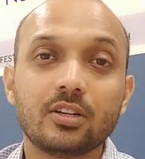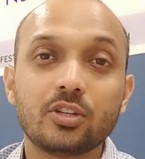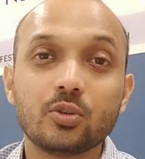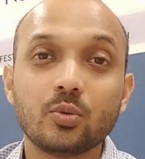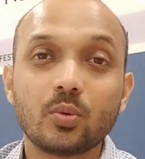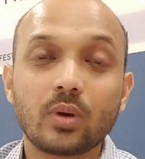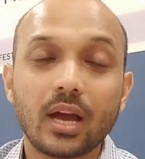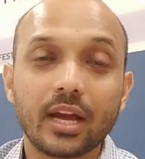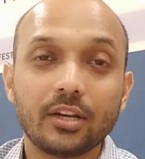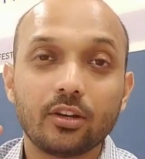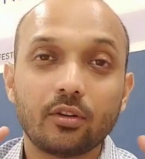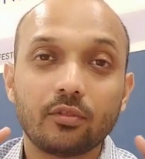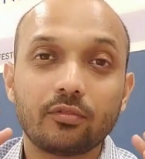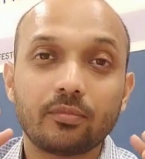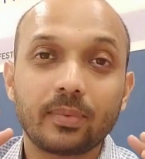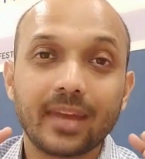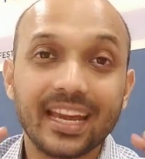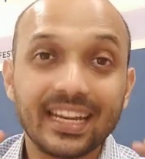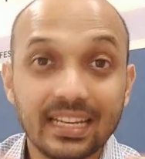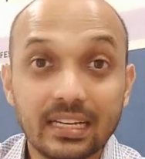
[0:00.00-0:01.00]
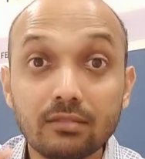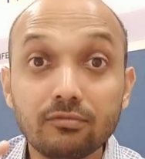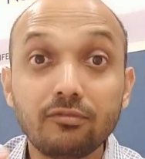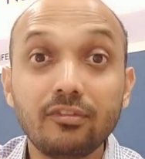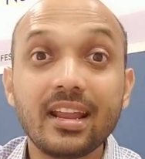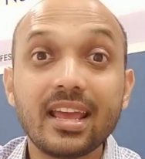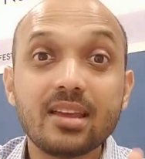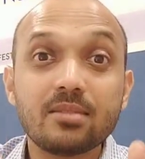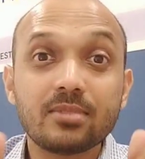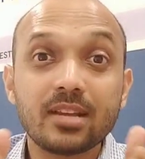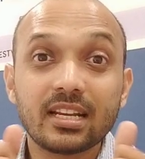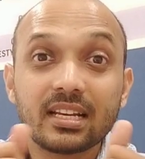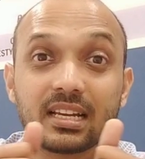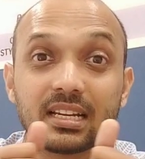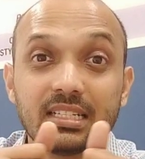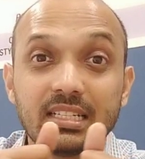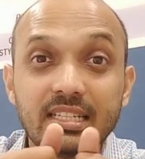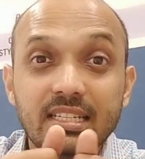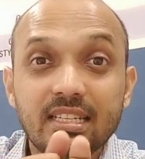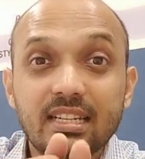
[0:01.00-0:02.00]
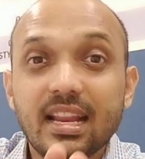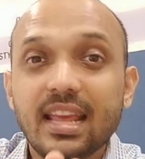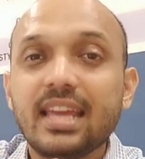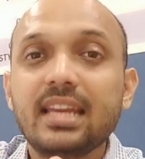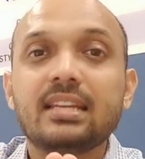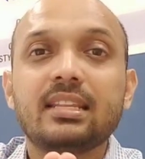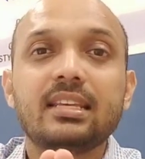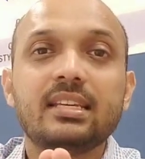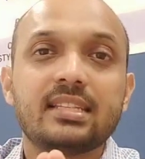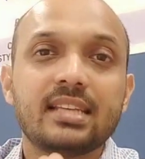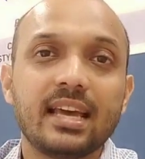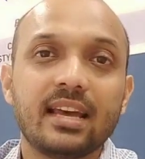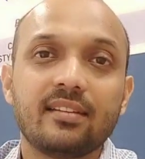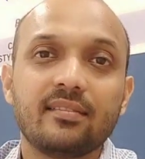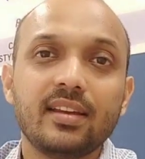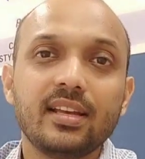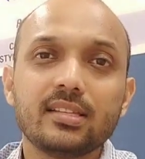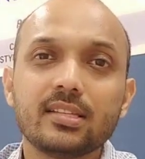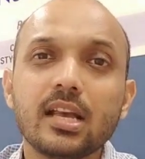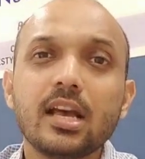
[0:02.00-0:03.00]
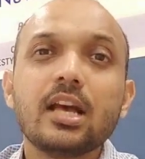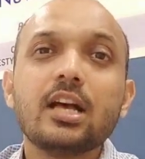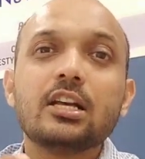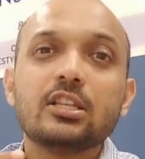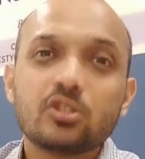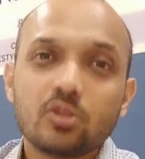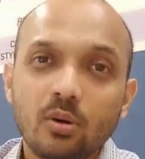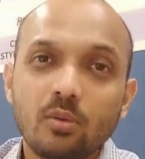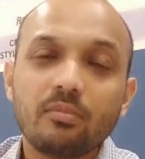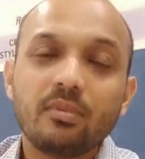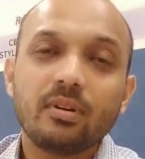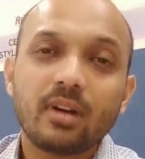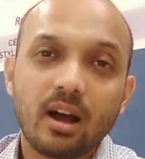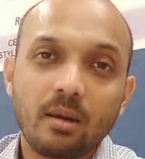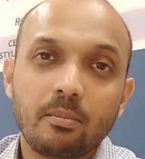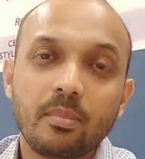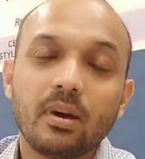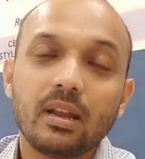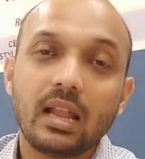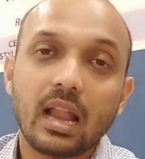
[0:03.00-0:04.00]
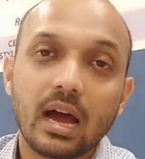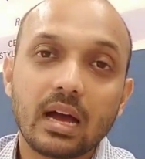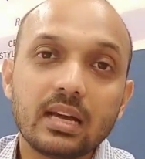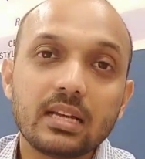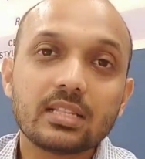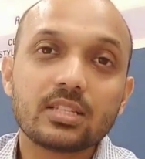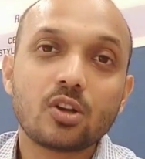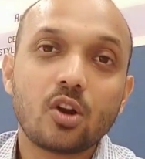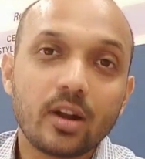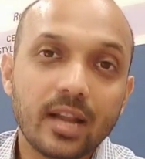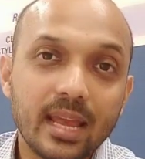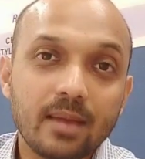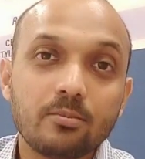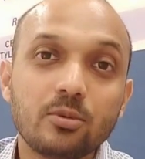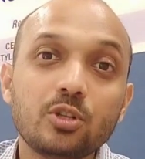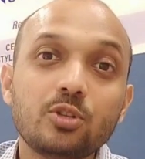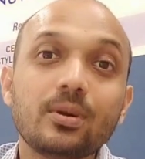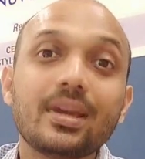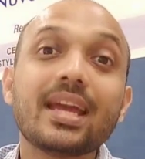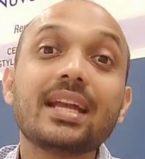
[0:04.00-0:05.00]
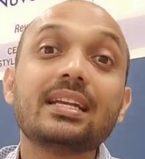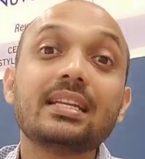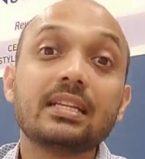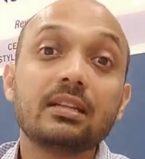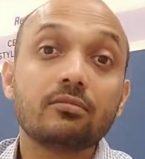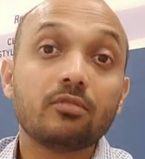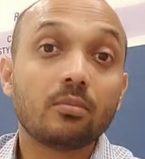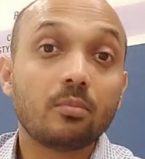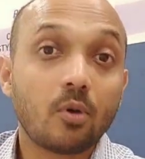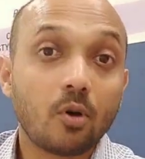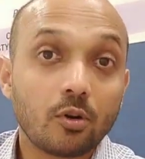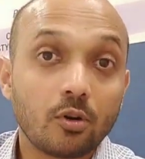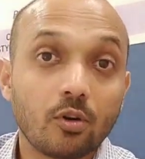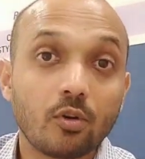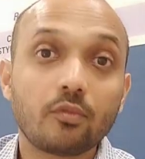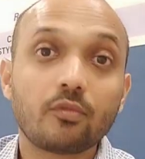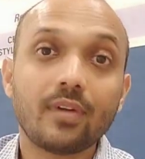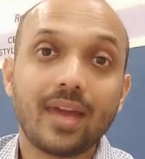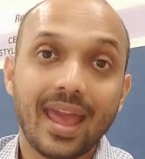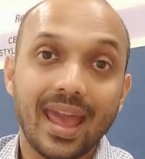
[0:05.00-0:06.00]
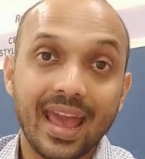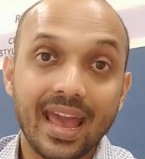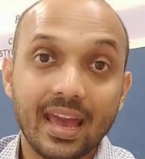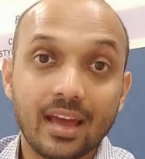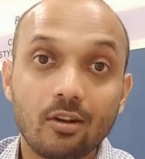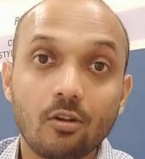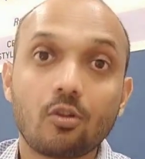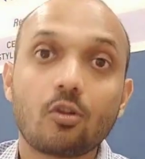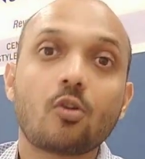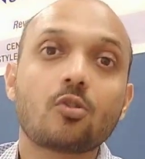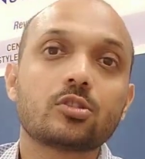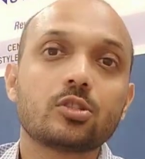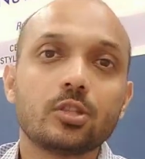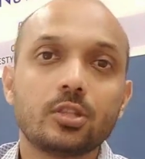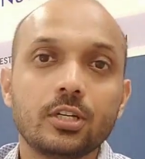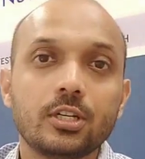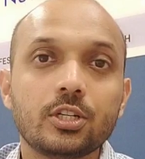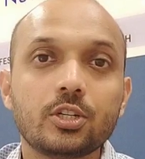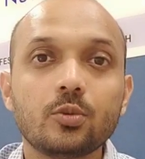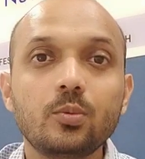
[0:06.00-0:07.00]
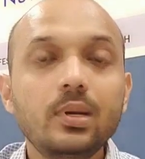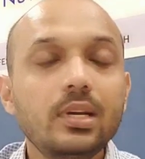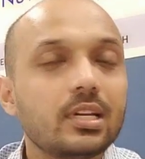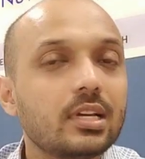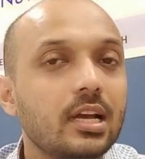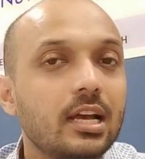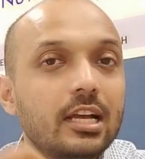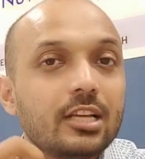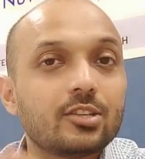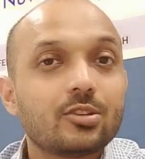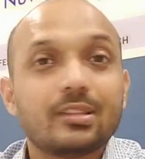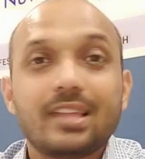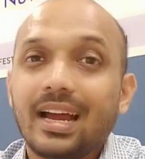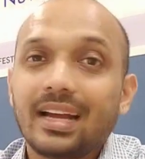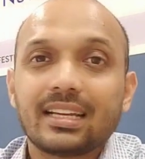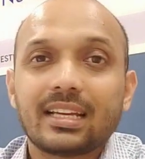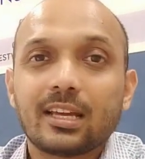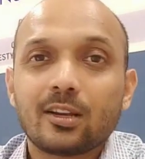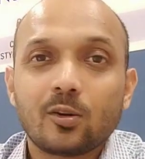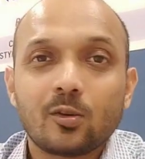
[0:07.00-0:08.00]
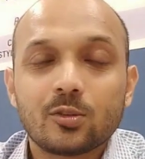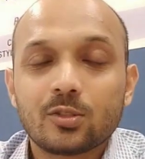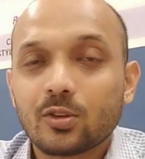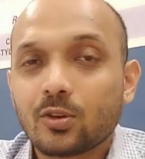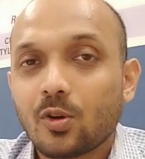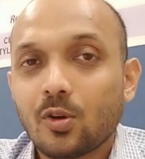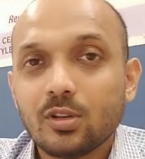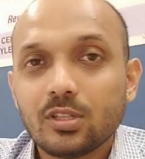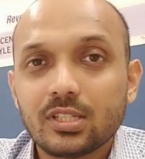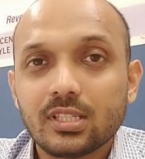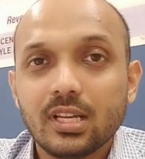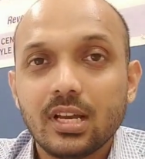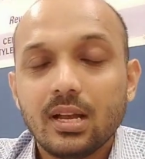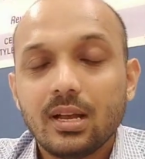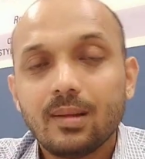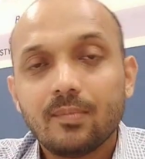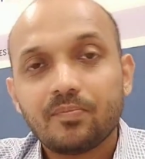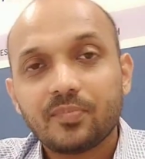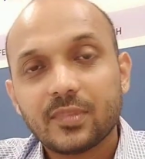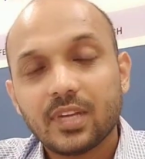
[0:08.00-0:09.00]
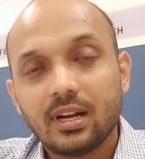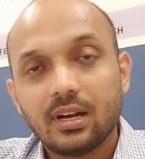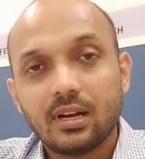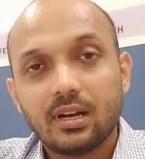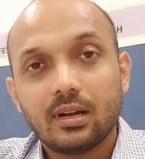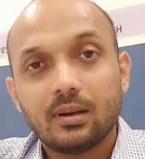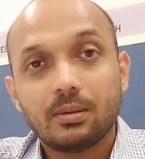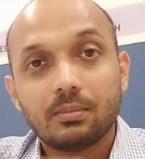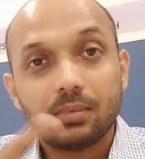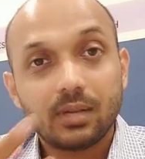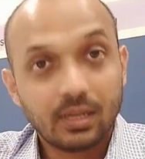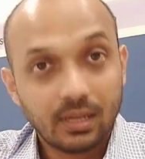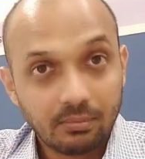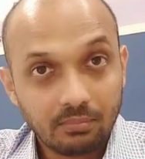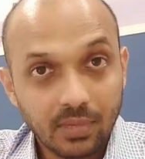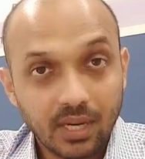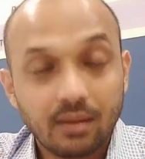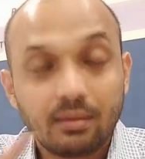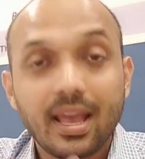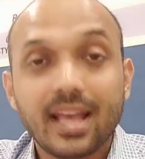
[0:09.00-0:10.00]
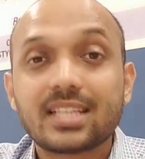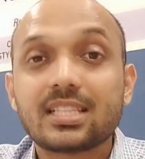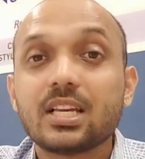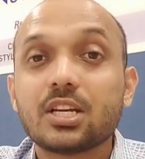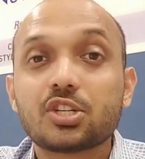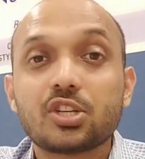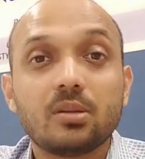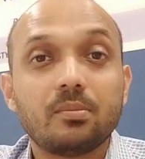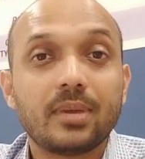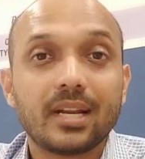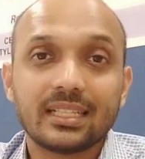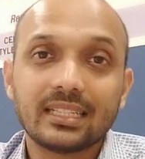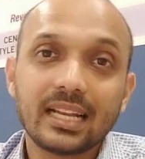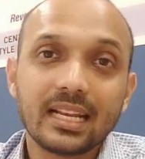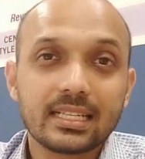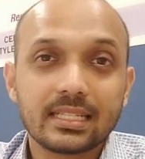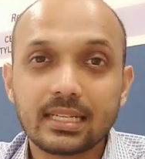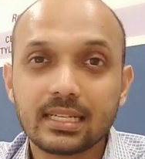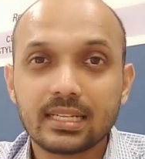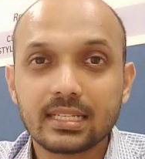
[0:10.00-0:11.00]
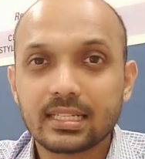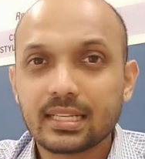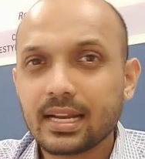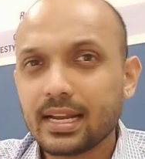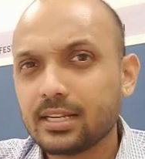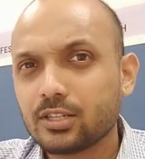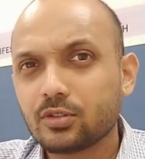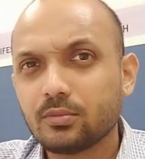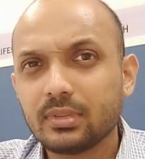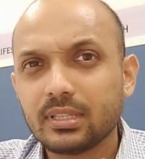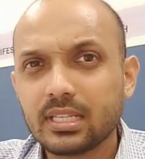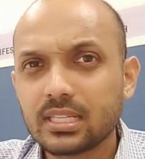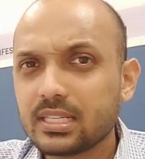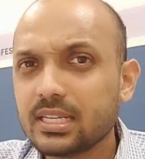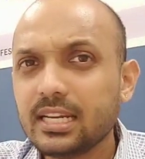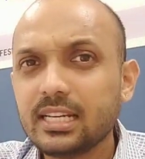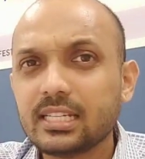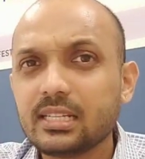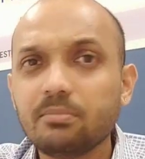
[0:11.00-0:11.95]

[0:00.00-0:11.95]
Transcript: to kind of get inflamed and constrain these airways, so lung is not able to get enough amount of air or oxygen into it, so that can also cause exertional breathlessness, right? So this needs